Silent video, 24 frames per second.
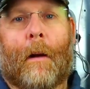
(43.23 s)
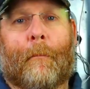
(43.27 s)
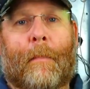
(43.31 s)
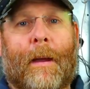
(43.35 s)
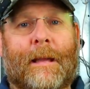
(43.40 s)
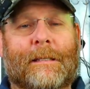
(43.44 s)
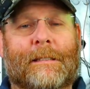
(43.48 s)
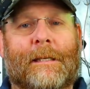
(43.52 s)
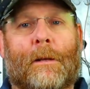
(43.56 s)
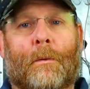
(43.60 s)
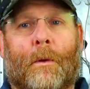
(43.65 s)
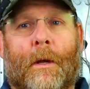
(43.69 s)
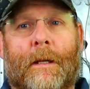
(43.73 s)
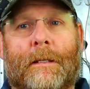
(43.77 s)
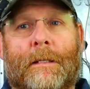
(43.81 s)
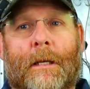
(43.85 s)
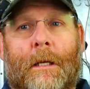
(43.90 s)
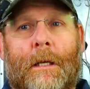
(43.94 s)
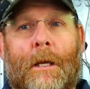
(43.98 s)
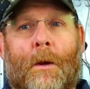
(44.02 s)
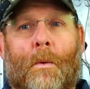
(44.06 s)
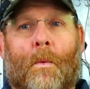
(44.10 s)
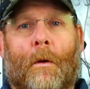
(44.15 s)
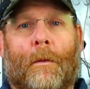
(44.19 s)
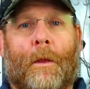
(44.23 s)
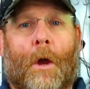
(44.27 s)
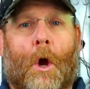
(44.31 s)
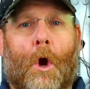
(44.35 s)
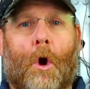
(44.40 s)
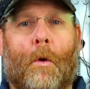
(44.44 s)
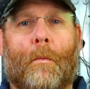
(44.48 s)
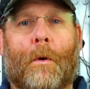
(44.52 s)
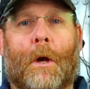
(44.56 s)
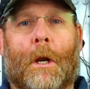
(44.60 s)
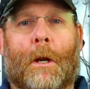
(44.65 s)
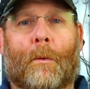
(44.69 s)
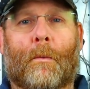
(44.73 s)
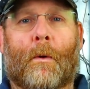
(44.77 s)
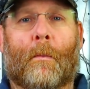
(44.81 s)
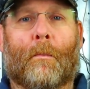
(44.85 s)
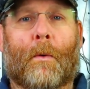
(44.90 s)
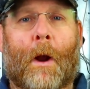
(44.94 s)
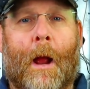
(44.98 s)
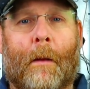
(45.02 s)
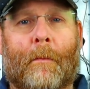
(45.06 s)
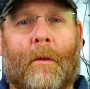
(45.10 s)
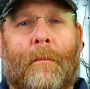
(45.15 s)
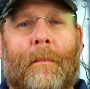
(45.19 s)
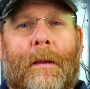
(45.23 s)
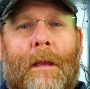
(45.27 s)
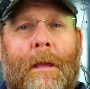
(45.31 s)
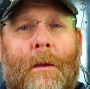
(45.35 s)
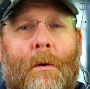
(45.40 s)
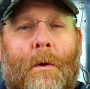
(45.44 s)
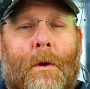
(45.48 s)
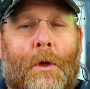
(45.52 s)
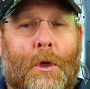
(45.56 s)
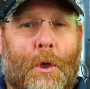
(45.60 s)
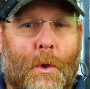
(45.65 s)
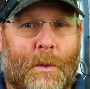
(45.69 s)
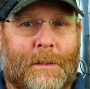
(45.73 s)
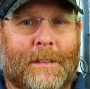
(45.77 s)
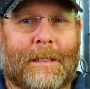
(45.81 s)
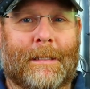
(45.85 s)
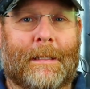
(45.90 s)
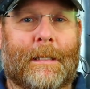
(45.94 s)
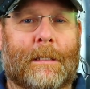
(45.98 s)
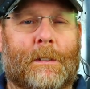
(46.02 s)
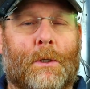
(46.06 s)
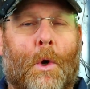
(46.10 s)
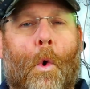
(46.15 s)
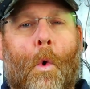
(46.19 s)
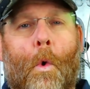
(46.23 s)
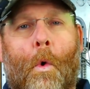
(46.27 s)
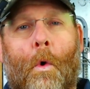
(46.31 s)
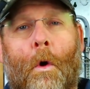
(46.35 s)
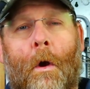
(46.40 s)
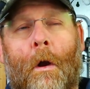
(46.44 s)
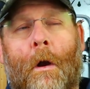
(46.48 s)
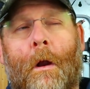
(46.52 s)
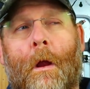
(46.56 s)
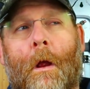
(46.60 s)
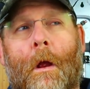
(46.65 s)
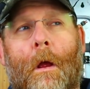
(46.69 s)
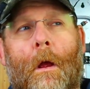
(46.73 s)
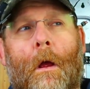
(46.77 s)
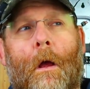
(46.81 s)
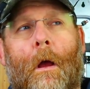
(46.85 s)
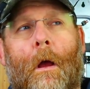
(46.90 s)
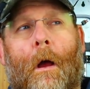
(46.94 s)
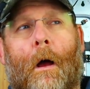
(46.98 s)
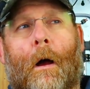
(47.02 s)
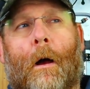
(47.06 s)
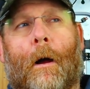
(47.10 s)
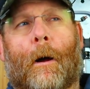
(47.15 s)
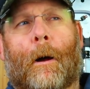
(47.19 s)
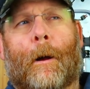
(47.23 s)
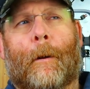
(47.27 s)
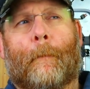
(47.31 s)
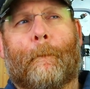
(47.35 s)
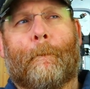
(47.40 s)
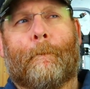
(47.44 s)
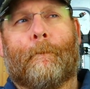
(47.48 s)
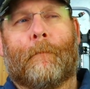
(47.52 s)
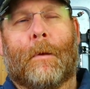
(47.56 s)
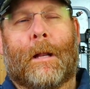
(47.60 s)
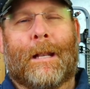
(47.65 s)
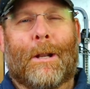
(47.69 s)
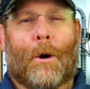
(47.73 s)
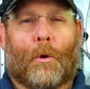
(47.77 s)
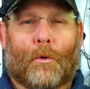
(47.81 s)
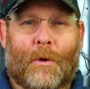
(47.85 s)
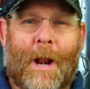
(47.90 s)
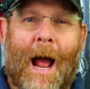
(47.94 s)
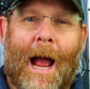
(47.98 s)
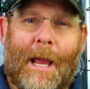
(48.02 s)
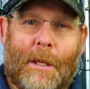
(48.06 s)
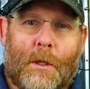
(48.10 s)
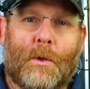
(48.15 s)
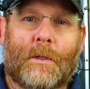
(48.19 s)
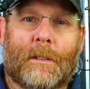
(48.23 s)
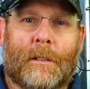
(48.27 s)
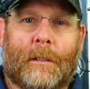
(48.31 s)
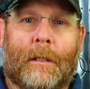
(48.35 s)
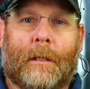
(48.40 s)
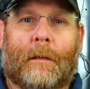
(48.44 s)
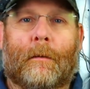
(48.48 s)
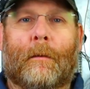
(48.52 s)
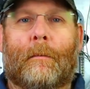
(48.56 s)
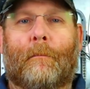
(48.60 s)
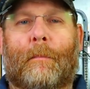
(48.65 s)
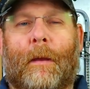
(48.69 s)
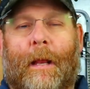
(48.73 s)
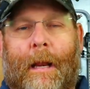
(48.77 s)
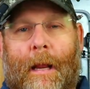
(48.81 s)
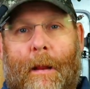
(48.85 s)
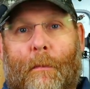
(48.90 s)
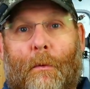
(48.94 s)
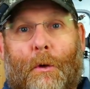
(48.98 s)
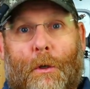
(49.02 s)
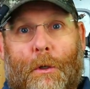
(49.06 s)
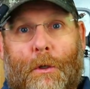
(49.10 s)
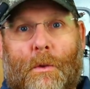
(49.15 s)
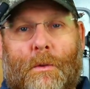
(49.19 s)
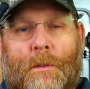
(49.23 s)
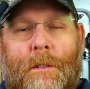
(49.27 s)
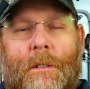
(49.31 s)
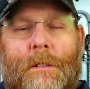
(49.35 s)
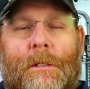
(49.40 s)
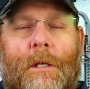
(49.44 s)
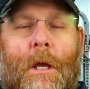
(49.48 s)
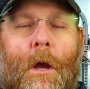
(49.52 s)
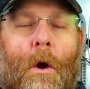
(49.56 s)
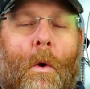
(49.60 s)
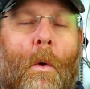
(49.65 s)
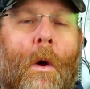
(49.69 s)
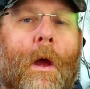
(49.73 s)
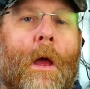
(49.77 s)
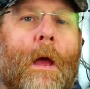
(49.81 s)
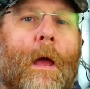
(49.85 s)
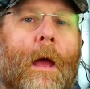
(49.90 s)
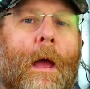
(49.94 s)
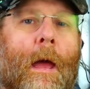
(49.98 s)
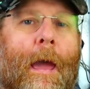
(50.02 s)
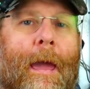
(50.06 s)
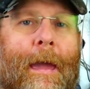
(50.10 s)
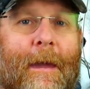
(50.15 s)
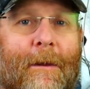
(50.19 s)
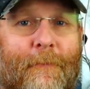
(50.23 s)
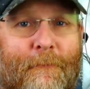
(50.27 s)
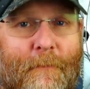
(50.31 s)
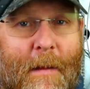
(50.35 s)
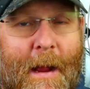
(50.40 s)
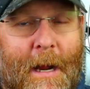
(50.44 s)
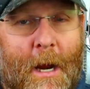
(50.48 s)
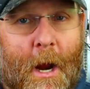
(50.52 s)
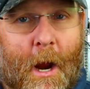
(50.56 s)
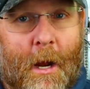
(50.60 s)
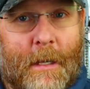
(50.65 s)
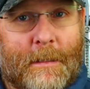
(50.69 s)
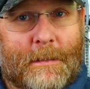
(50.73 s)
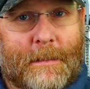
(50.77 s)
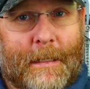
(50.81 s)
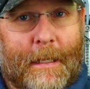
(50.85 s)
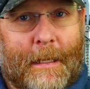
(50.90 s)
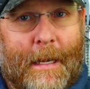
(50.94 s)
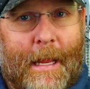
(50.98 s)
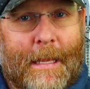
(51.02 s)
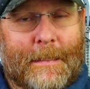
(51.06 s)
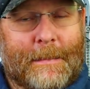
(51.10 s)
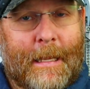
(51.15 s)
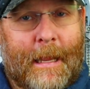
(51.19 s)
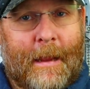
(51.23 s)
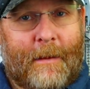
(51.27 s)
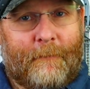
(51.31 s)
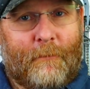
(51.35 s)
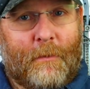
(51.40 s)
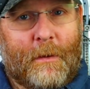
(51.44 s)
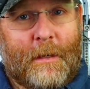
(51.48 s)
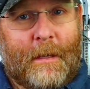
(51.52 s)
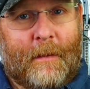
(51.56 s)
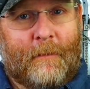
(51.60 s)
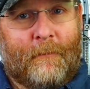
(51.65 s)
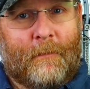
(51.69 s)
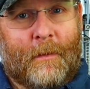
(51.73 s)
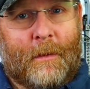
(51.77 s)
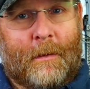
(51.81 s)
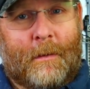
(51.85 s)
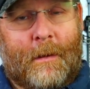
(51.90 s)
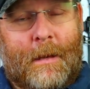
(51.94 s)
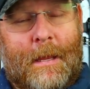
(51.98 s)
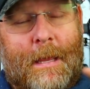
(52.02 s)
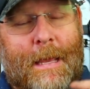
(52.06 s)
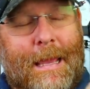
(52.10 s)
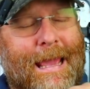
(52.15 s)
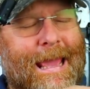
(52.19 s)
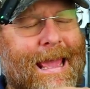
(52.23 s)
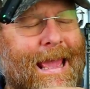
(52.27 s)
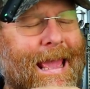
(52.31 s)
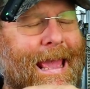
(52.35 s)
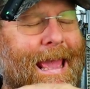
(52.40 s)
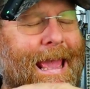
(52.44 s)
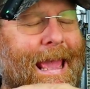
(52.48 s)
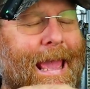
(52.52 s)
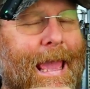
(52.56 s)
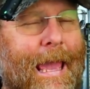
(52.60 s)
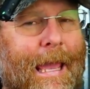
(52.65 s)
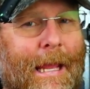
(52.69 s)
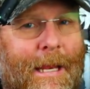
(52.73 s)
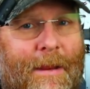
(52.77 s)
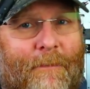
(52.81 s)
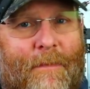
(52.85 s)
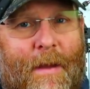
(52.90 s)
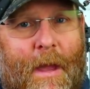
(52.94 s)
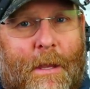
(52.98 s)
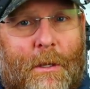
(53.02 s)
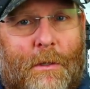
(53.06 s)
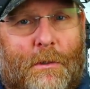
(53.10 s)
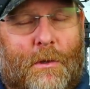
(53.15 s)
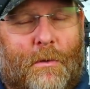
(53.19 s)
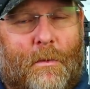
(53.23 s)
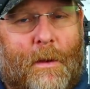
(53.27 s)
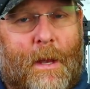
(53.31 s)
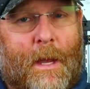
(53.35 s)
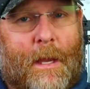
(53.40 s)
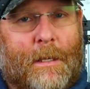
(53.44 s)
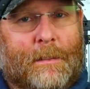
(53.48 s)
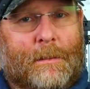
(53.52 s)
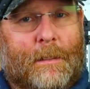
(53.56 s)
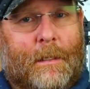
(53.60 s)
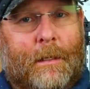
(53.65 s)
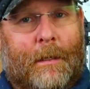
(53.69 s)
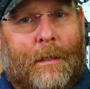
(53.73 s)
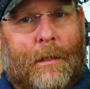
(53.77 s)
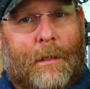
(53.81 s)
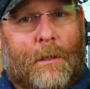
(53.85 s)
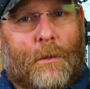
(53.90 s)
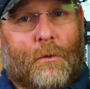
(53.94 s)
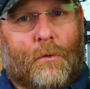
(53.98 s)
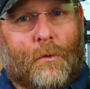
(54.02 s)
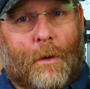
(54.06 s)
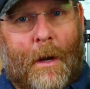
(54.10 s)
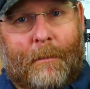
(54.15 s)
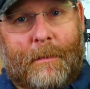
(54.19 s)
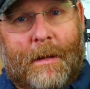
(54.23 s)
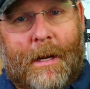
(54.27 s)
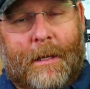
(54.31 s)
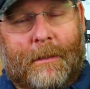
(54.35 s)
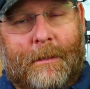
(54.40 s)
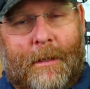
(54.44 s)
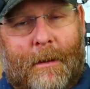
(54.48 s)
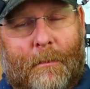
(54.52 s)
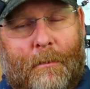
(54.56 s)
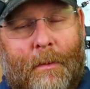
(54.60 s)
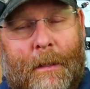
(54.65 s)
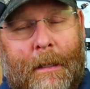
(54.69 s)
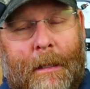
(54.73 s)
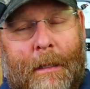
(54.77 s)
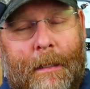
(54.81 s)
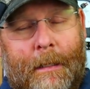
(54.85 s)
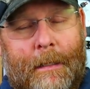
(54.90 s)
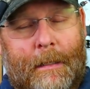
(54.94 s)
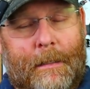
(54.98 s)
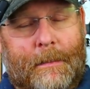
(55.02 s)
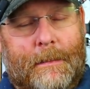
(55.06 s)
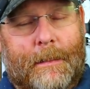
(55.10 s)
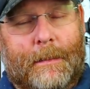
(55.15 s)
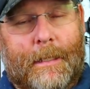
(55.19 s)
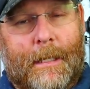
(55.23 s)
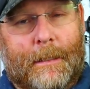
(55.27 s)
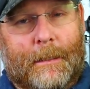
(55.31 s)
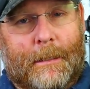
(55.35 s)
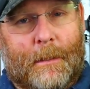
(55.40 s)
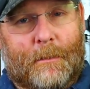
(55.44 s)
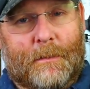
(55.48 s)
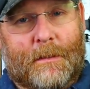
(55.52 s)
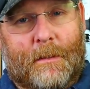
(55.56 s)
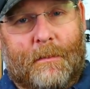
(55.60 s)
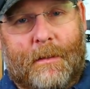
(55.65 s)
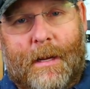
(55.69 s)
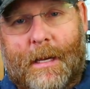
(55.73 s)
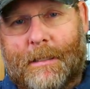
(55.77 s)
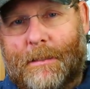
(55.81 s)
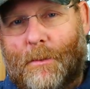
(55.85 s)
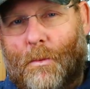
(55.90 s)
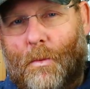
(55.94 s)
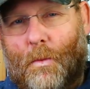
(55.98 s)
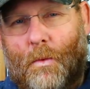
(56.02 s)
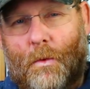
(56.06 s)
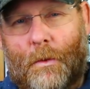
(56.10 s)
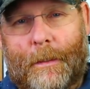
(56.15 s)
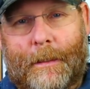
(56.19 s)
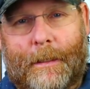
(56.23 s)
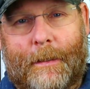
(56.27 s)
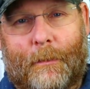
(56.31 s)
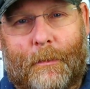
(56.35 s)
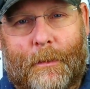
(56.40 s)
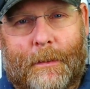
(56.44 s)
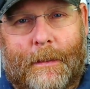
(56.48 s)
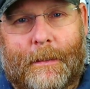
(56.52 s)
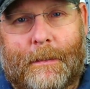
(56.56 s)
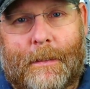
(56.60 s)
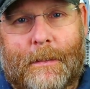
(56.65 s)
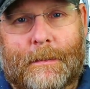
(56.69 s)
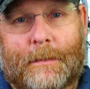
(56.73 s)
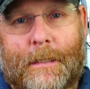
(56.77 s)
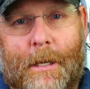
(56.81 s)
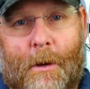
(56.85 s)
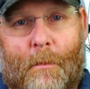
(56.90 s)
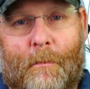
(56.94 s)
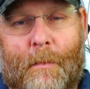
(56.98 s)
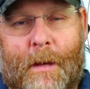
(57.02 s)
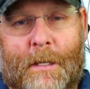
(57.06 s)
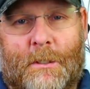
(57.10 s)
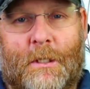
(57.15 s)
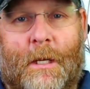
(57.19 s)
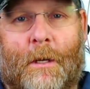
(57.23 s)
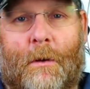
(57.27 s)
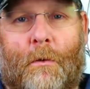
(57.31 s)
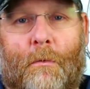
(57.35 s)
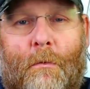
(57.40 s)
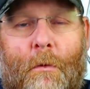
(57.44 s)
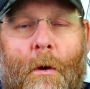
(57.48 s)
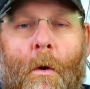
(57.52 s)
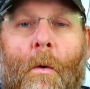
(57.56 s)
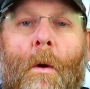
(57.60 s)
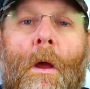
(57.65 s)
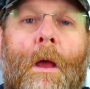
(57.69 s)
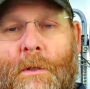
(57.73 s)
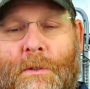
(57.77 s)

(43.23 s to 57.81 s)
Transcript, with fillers: I'll basically only tell you where the homeowner will probably be using this or um, not using it, but able to use it. So if my content has ever given any value to you guys, drop down there. Please hit that thumbs up, guys. It really, really does help my channel grow.